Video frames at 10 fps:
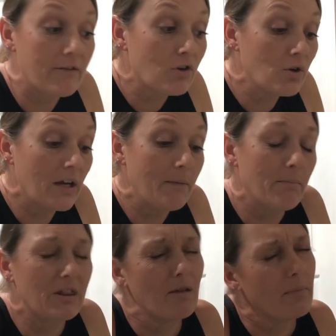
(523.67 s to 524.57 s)
cream,
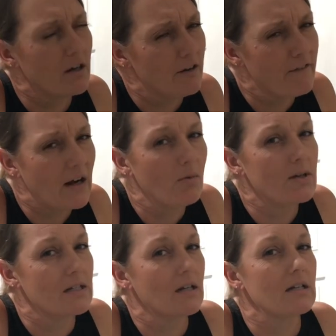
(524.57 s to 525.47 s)
but the butterfat
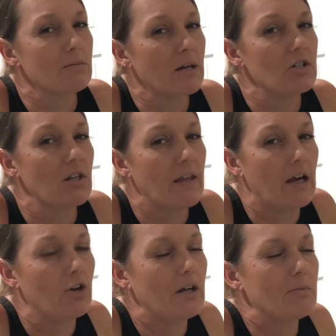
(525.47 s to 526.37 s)
wasn't as much in that cream.